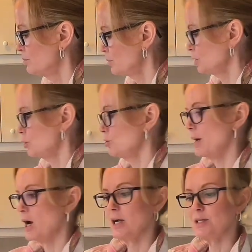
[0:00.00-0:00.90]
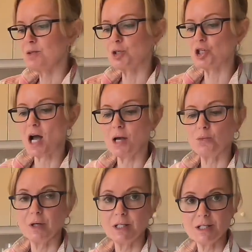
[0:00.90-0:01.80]
blueberries, which I
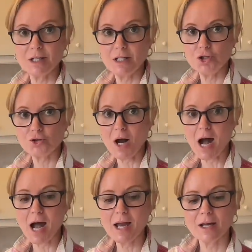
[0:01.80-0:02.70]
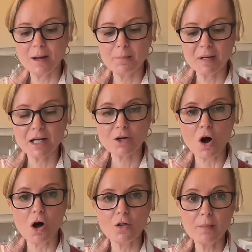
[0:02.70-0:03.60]
rinse and dry, and I pick
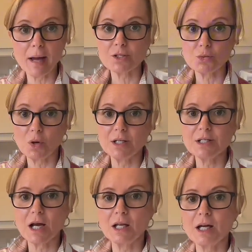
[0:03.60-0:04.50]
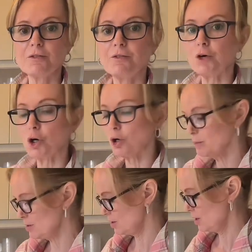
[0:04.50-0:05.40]
all the best ones. I like firm,